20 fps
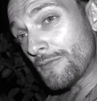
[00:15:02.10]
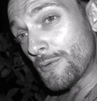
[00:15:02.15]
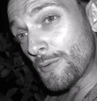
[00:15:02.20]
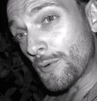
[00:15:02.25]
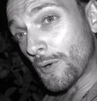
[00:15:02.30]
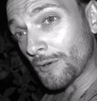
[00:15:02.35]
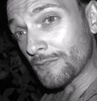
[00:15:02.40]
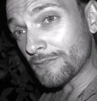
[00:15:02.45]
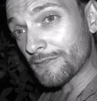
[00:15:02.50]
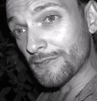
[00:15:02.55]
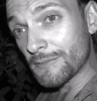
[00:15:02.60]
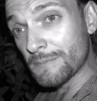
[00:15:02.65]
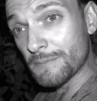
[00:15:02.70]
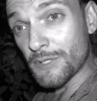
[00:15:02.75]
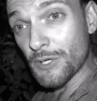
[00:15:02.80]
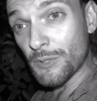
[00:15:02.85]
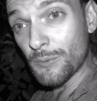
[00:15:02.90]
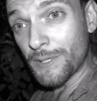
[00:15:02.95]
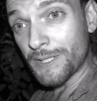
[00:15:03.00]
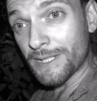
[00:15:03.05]
you gone from
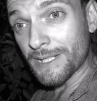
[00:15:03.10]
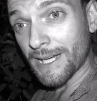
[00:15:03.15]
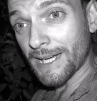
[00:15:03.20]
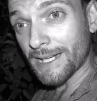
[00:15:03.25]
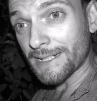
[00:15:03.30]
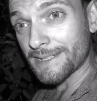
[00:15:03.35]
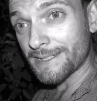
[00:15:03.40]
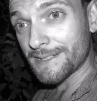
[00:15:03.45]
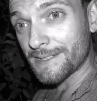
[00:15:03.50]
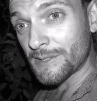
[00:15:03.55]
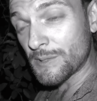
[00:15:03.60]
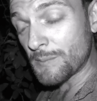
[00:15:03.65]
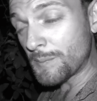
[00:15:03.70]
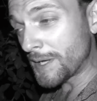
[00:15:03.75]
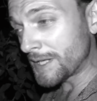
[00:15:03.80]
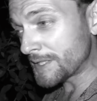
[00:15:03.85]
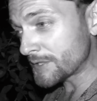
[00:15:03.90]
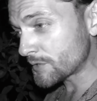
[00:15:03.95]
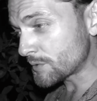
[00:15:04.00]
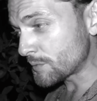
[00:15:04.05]
doing that to
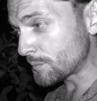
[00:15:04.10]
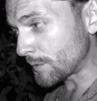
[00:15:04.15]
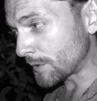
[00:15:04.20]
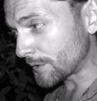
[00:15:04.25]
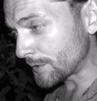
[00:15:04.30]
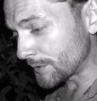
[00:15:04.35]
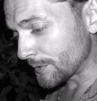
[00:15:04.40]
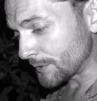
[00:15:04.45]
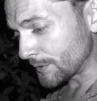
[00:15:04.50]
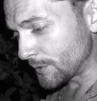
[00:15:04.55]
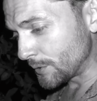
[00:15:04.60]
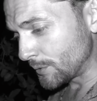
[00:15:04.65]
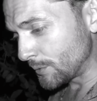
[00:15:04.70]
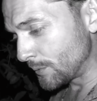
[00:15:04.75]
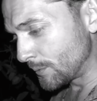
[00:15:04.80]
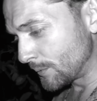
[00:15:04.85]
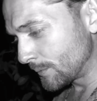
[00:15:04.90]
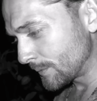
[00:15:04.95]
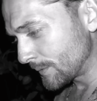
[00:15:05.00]
being someone who